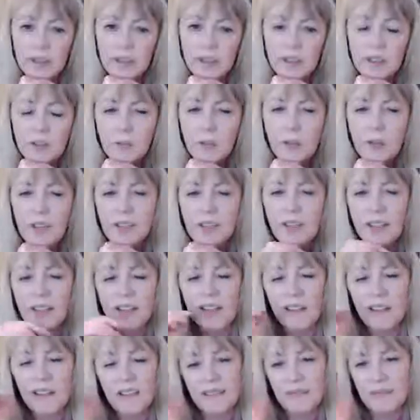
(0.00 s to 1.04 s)
So we're
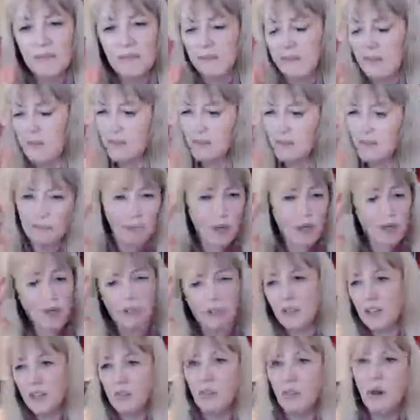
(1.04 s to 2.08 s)

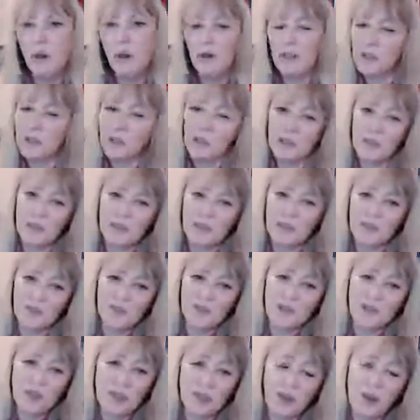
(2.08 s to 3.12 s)
perfect world,
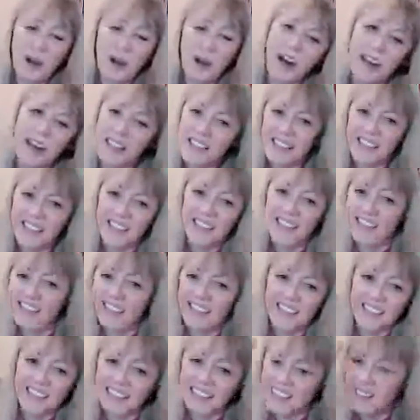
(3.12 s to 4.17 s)
your
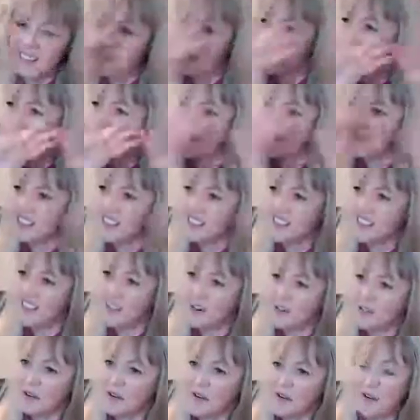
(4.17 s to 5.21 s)
ideal kind of
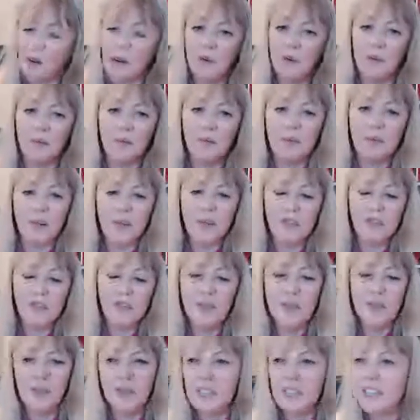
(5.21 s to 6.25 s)
scenario. Where do
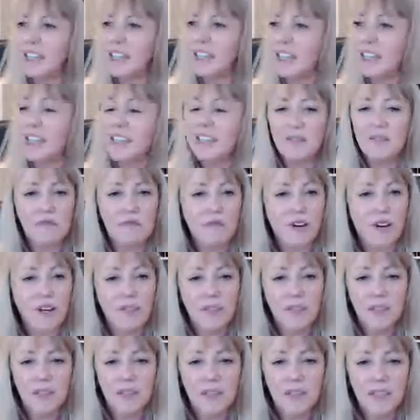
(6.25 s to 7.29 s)
you see it in
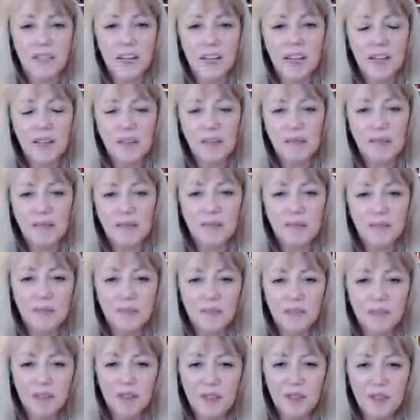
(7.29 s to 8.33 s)
5 years' time?
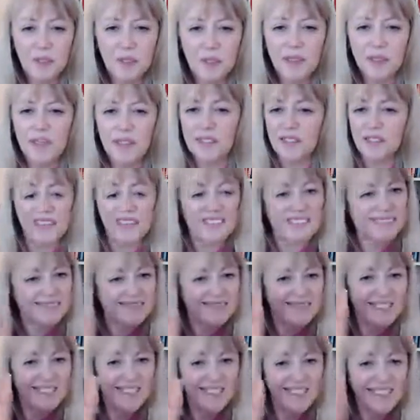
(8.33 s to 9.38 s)
It's
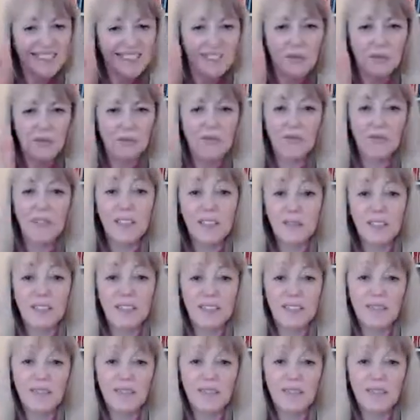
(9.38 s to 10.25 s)
real vintage.